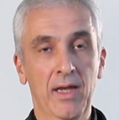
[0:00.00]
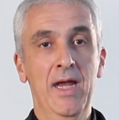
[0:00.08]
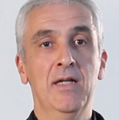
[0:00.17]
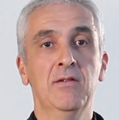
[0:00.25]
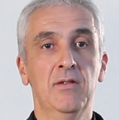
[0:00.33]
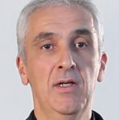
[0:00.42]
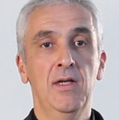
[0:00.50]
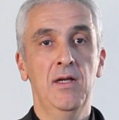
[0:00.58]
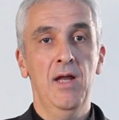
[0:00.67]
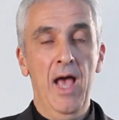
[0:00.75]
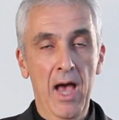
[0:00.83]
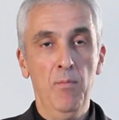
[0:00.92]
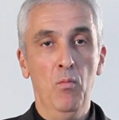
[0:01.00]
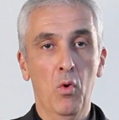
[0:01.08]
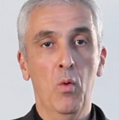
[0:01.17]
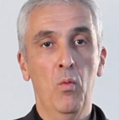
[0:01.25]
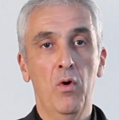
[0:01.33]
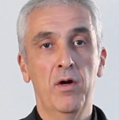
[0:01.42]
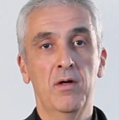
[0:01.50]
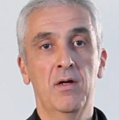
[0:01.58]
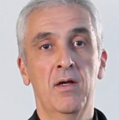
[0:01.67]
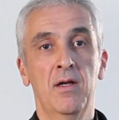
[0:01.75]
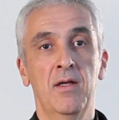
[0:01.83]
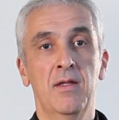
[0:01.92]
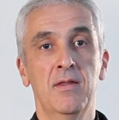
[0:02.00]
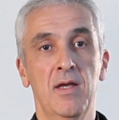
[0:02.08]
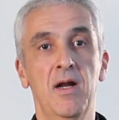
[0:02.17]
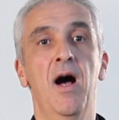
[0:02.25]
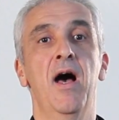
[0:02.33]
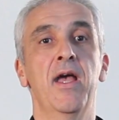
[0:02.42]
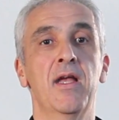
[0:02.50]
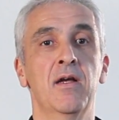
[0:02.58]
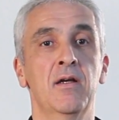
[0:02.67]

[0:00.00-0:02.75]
canteen had more water than I.